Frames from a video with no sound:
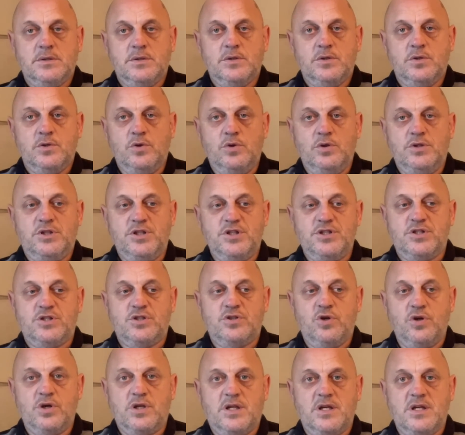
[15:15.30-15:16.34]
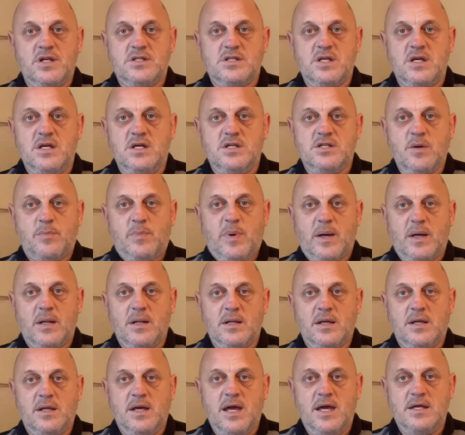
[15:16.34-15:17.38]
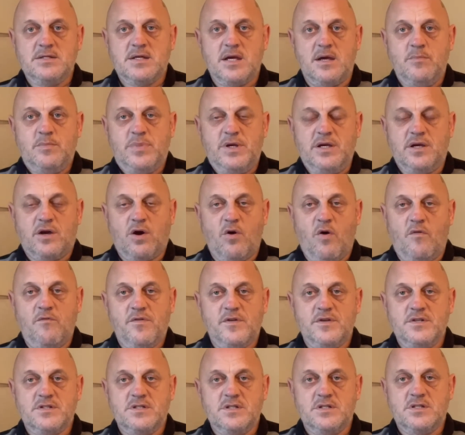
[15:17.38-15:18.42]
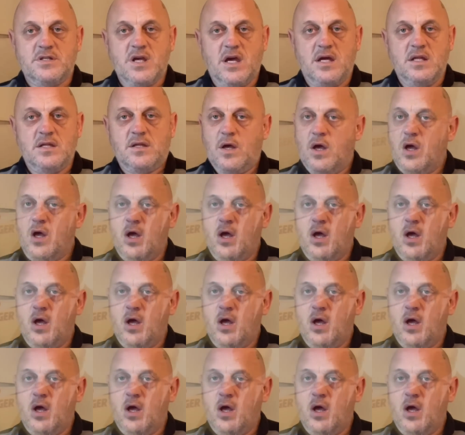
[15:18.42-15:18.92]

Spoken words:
who just took to the stage apparently at the SNP conference and said,